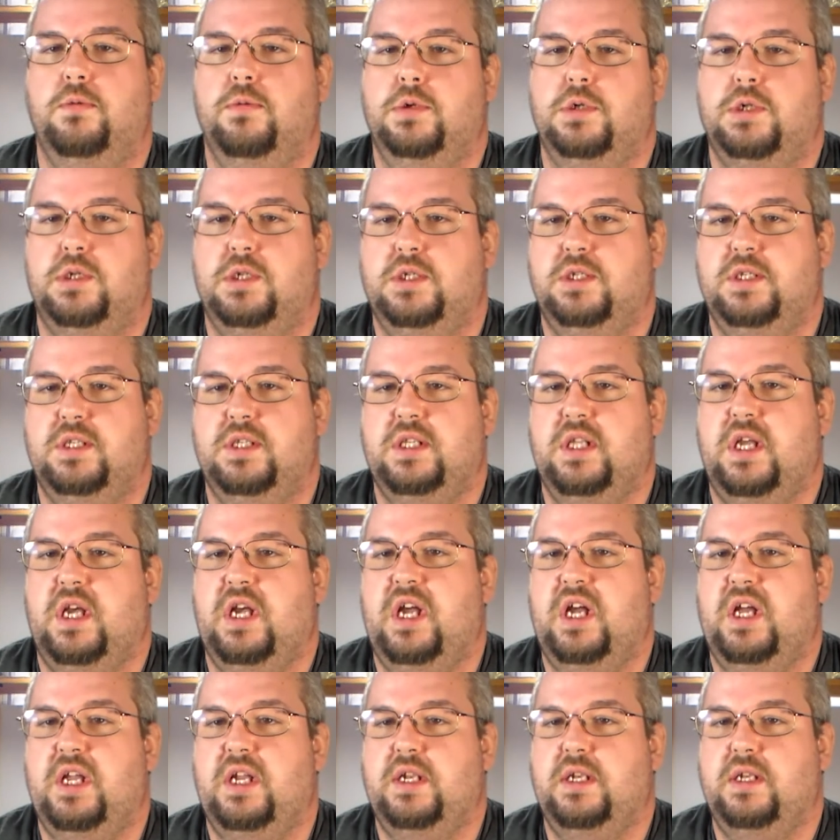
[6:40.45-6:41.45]
It was just
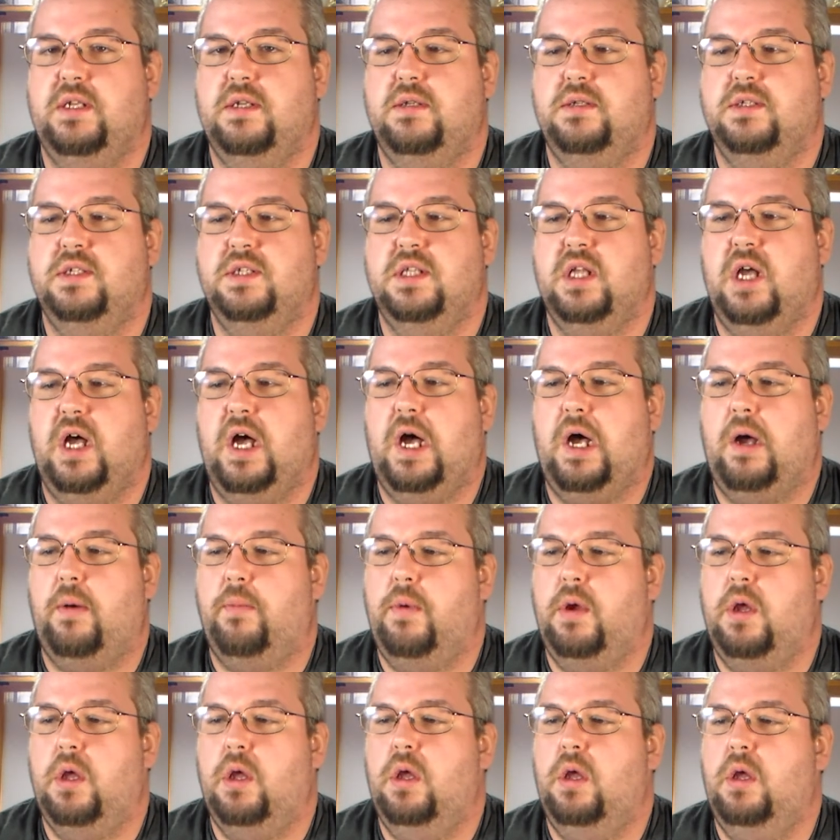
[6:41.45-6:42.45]

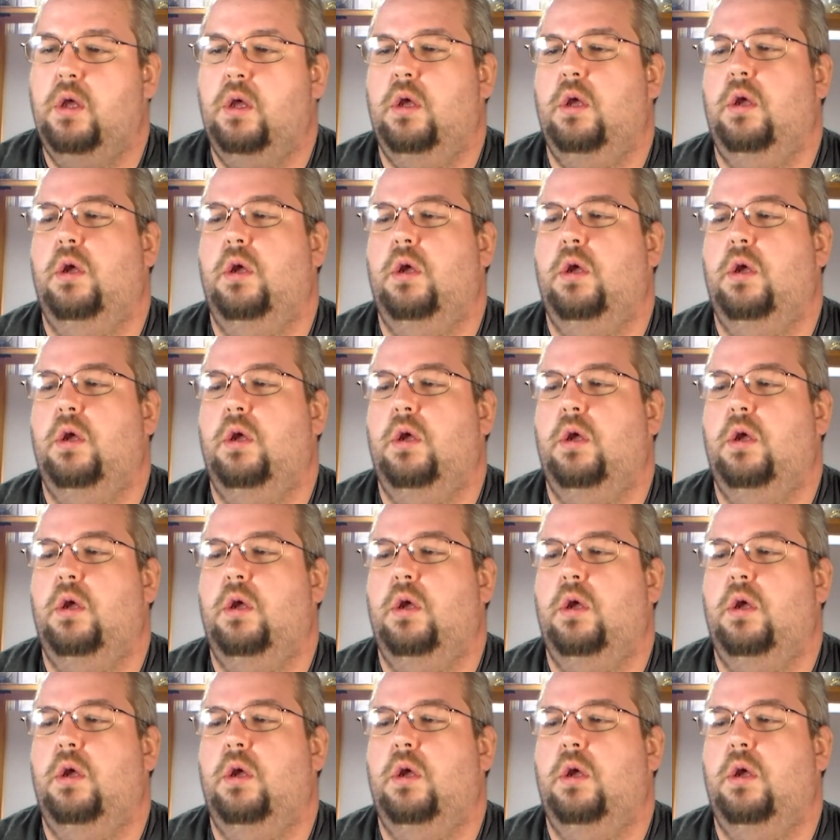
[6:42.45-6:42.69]
non-stop,